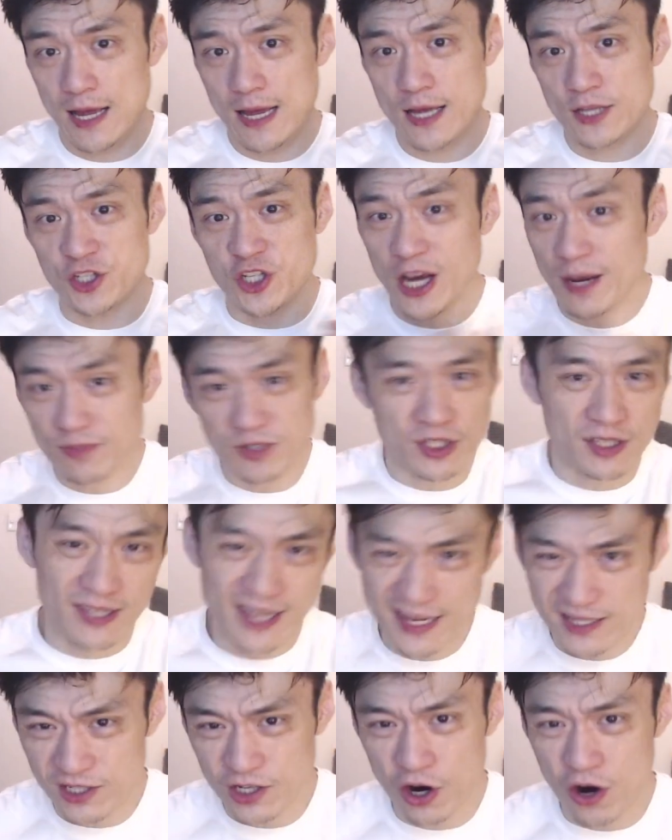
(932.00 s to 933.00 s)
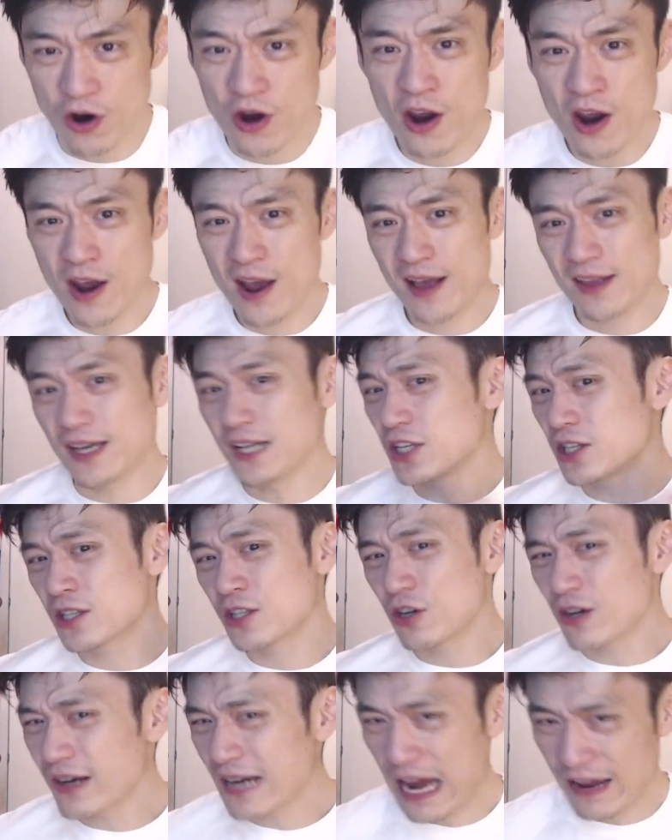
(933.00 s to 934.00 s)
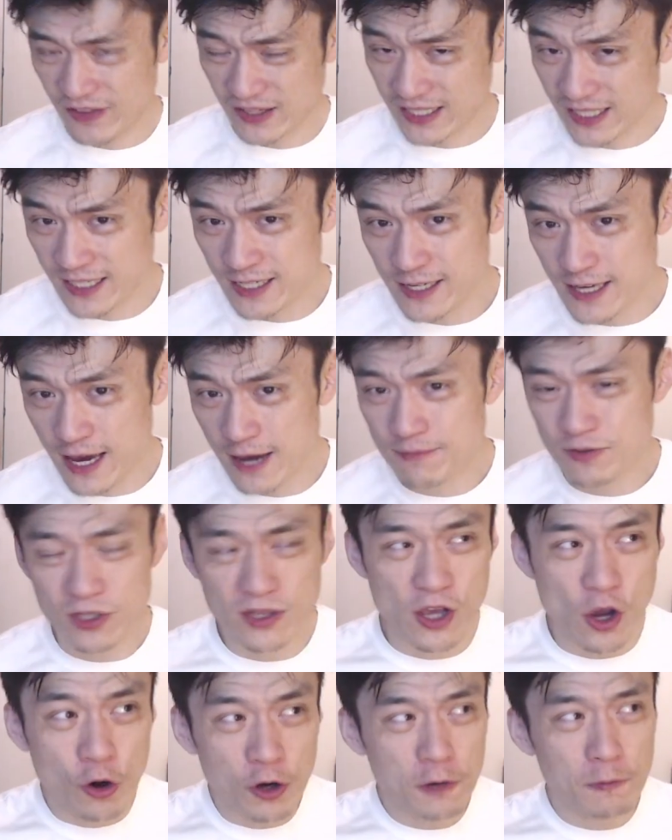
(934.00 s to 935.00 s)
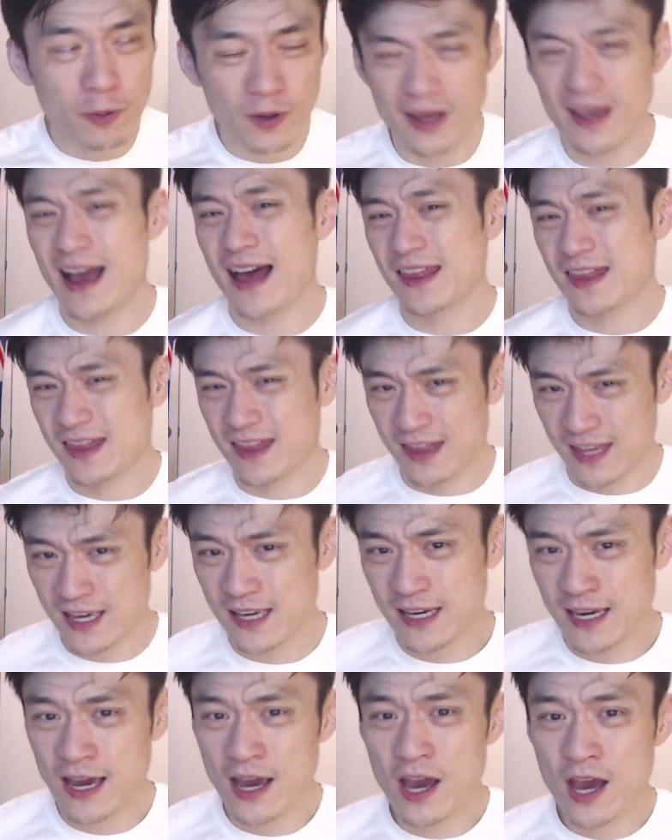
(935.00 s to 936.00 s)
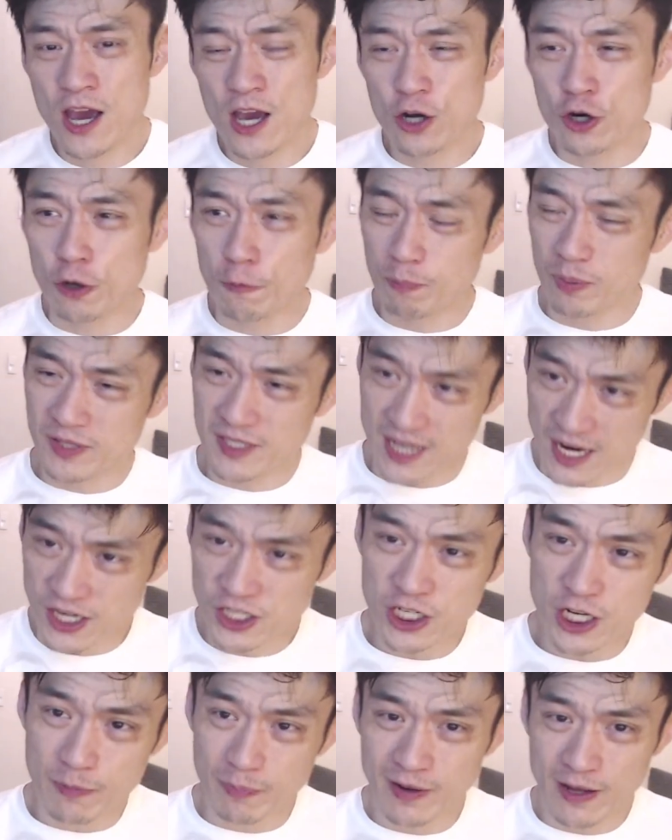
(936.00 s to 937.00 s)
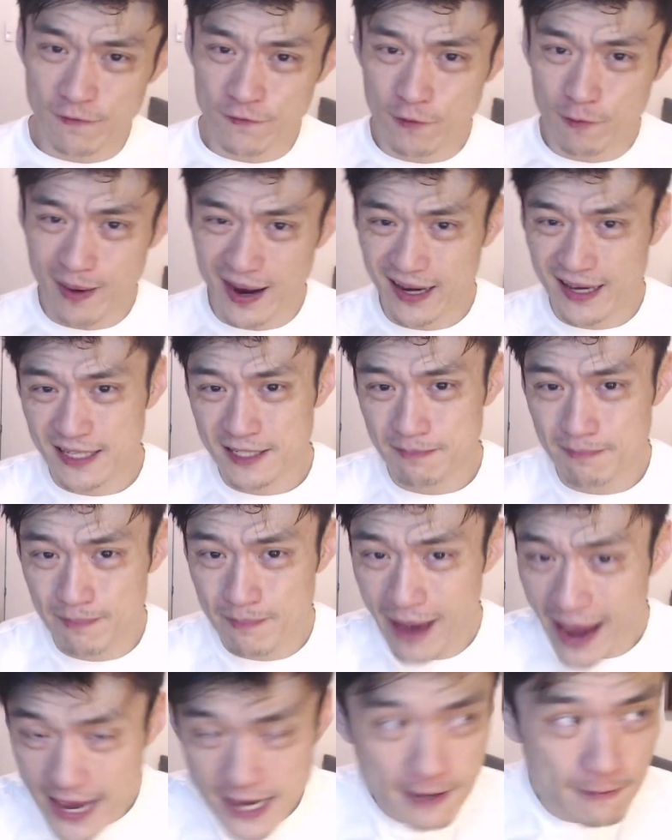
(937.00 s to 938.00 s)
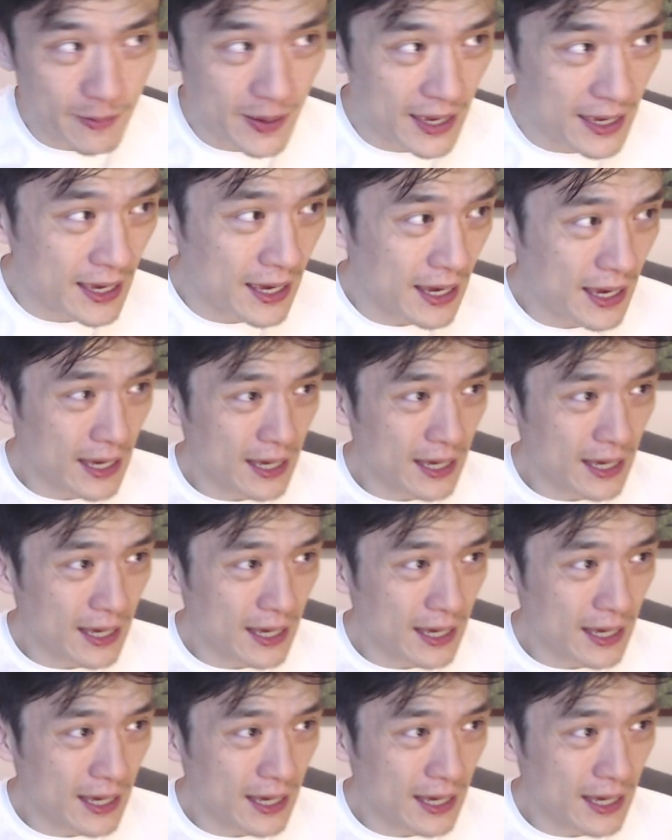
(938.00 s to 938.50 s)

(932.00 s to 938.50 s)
James Tedesco, they're just not going to have the kicking game. So the only player I think could potentially play fullback is Nathan